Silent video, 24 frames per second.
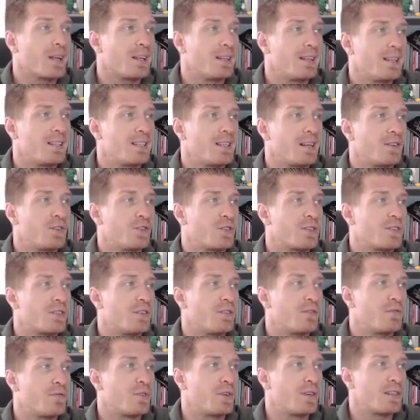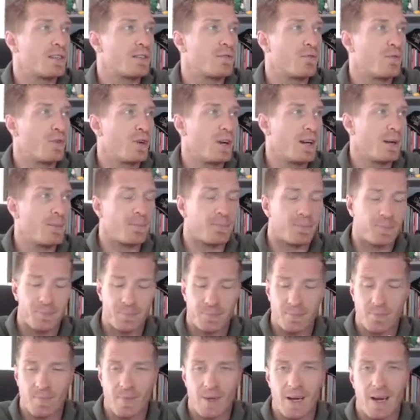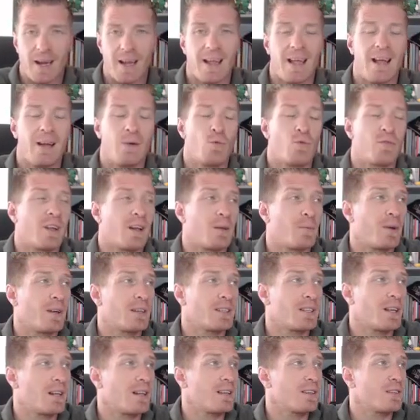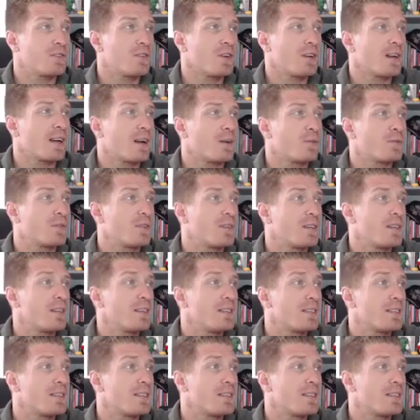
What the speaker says: These are just the first 3. And with that being said, let's check out